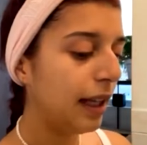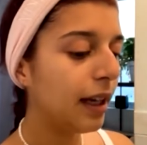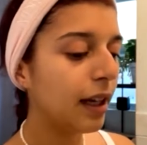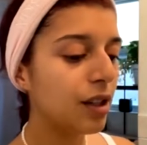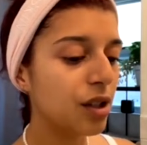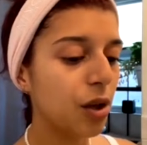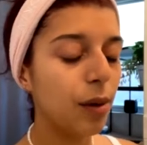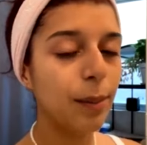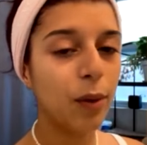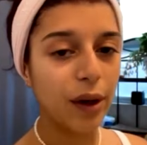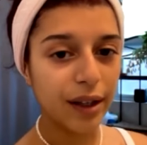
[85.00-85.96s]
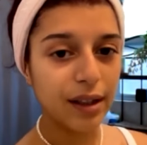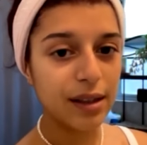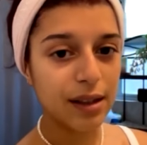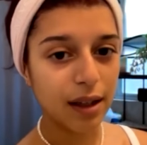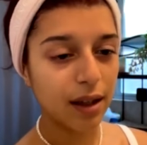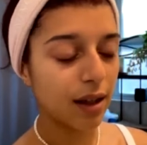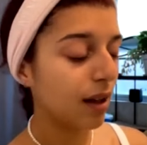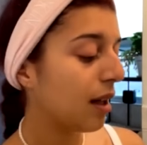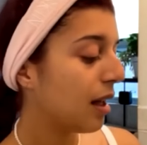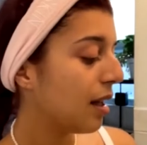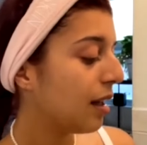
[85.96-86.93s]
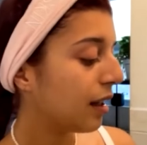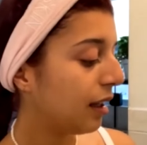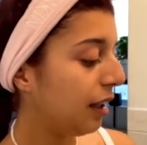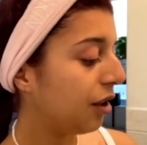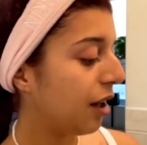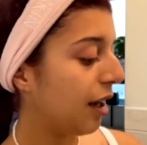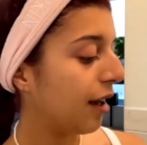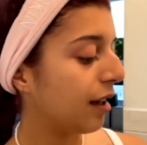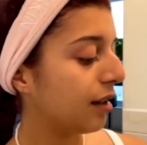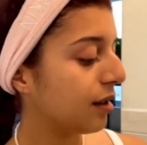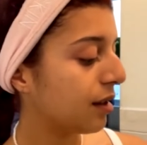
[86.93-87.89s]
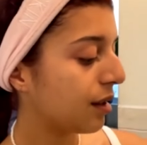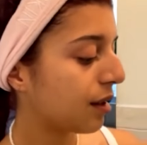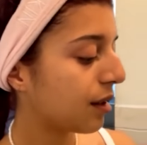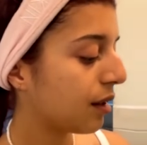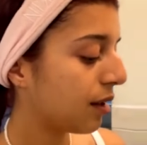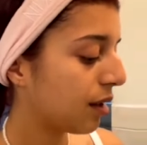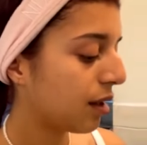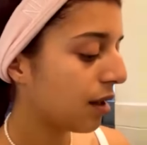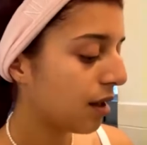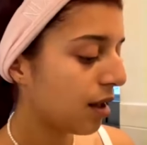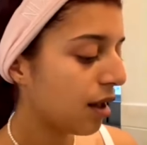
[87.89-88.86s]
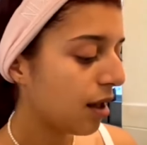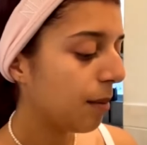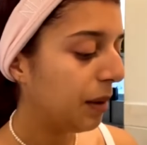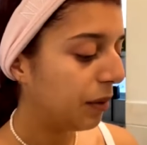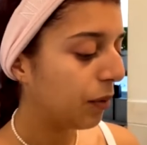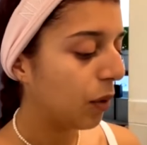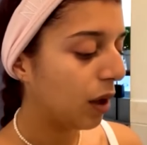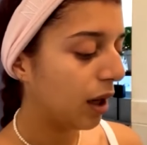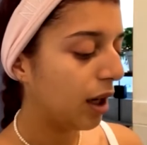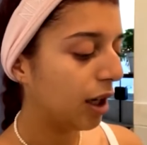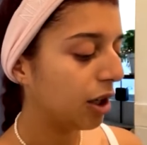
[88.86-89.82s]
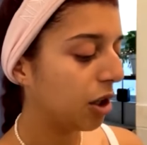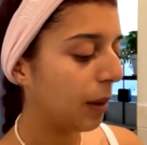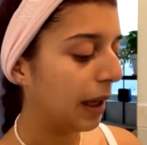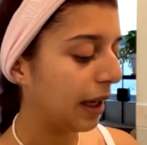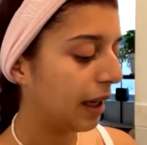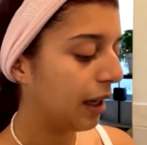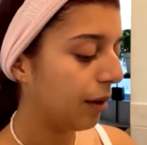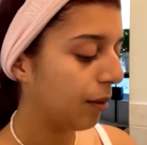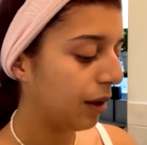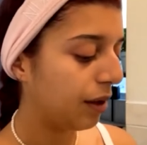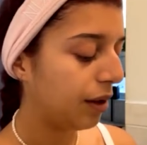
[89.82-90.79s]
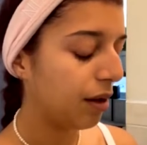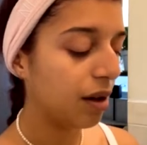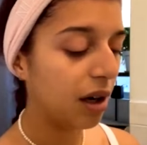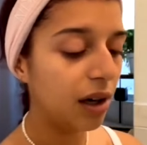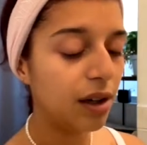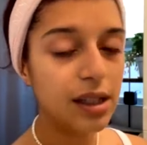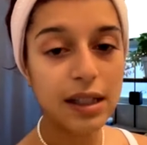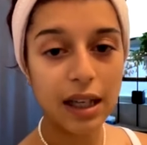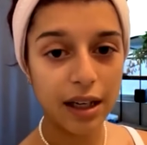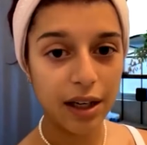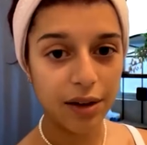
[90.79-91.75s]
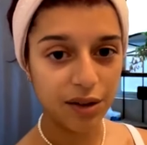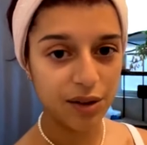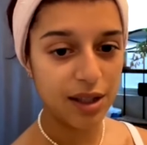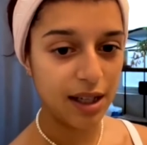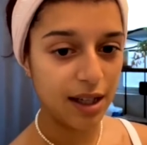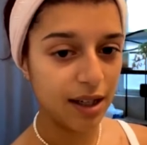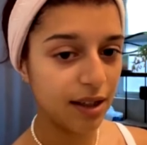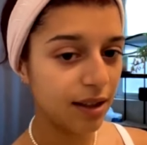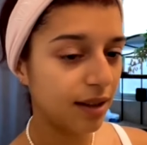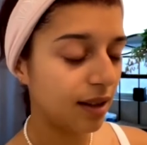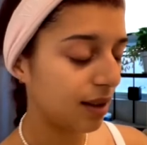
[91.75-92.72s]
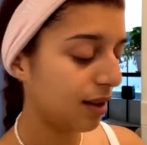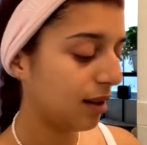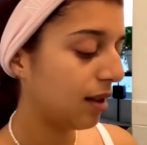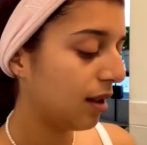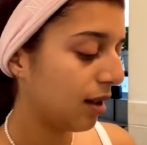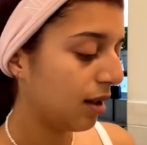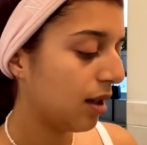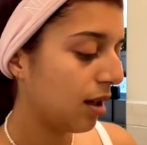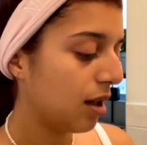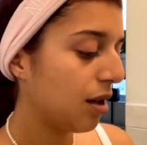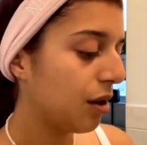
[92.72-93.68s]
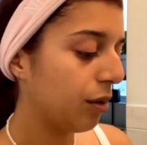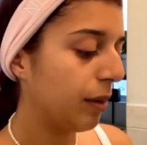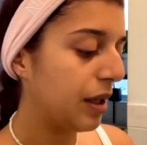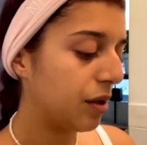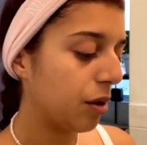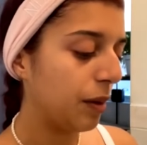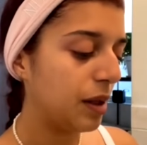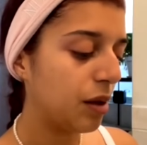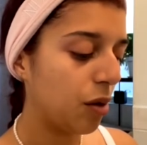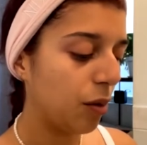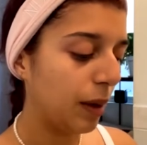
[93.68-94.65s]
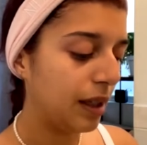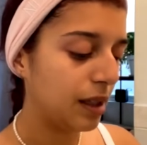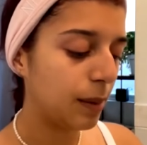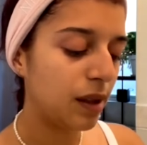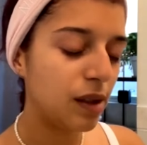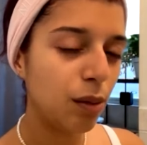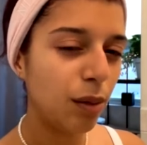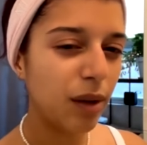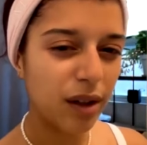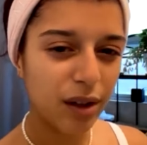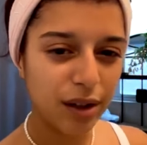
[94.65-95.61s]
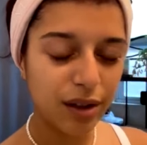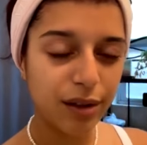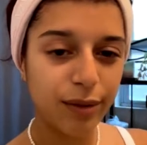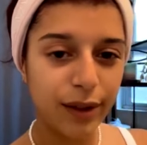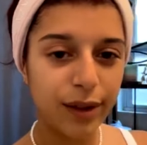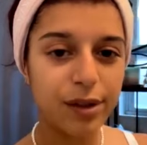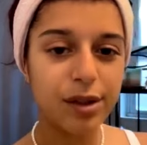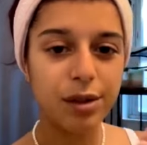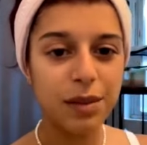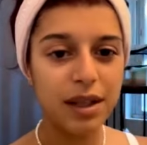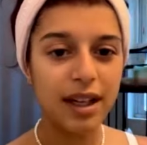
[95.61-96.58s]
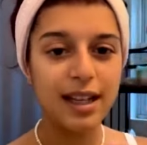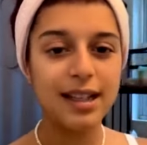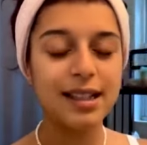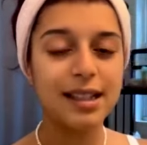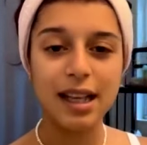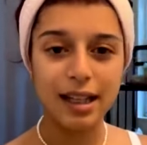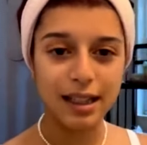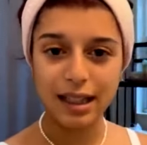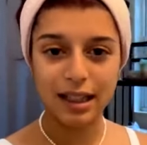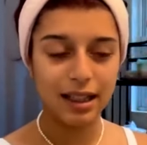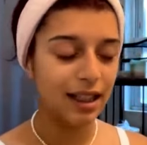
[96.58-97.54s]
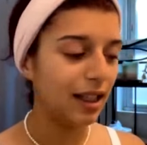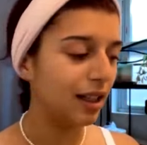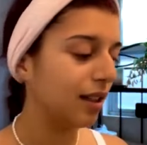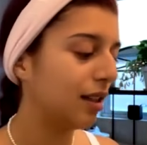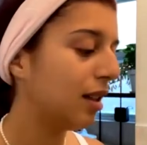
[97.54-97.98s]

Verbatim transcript: think it is so important to clean your hands before going in with your skincare routine. Always, always, always, because we want our fingers to be nice and clean,